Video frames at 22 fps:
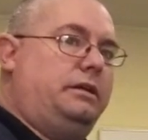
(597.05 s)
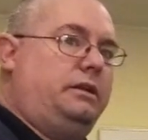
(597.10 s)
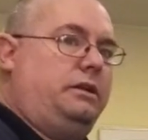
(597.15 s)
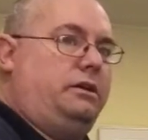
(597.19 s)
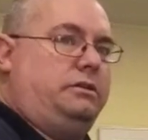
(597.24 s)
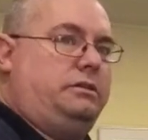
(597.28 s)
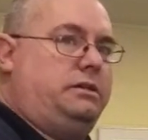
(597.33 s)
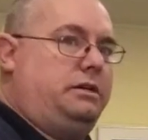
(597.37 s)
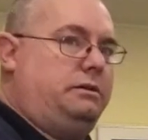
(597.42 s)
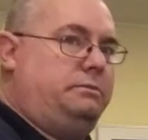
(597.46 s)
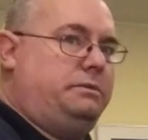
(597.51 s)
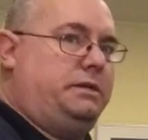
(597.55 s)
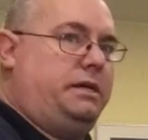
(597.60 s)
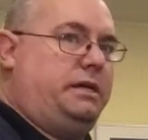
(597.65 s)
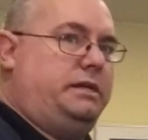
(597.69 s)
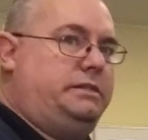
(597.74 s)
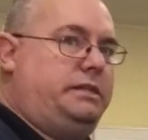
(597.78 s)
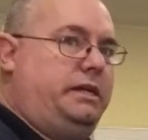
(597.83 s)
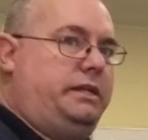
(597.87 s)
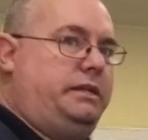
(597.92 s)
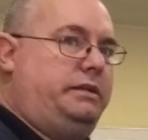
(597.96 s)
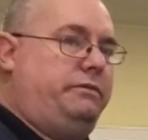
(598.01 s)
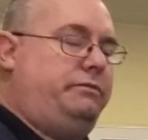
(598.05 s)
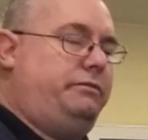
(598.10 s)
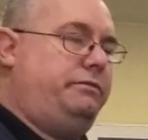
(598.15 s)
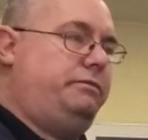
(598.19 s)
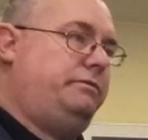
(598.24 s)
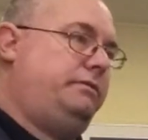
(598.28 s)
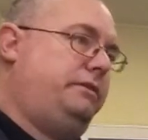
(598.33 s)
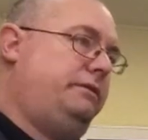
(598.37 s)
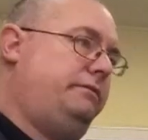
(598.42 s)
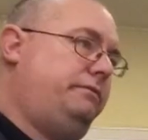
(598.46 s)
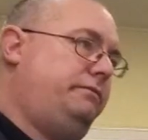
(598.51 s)
And 9 times out of 10,
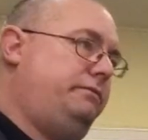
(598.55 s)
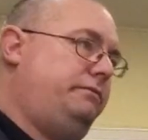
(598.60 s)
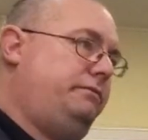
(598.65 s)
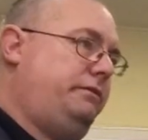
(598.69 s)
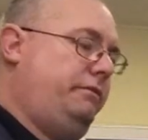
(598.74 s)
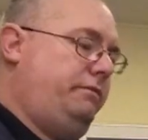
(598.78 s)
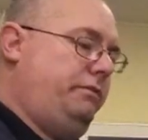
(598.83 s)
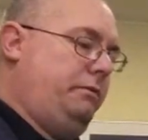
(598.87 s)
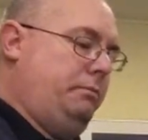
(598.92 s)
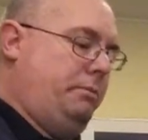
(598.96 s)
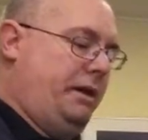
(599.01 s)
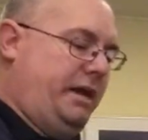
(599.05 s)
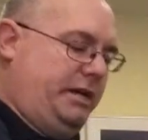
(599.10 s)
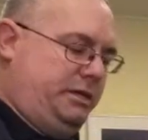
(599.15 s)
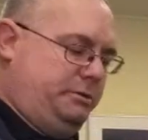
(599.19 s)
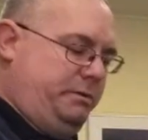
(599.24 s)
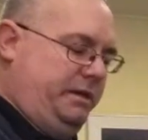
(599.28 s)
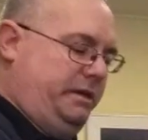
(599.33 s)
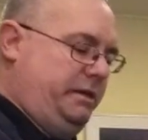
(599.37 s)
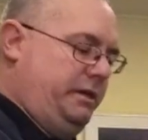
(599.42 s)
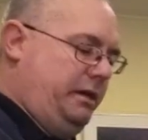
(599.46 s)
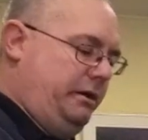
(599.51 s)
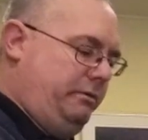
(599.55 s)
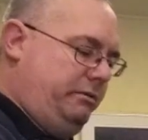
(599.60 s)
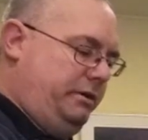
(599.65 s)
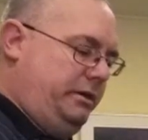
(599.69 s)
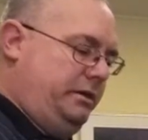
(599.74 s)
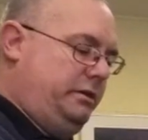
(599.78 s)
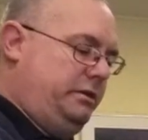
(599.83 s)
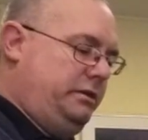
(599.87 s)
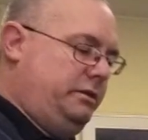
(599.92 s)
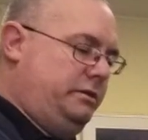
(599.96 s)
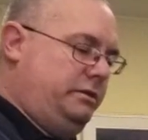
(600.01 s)
if the bag's been
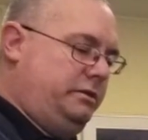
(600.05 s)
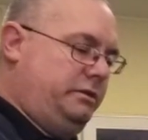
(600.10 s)
going,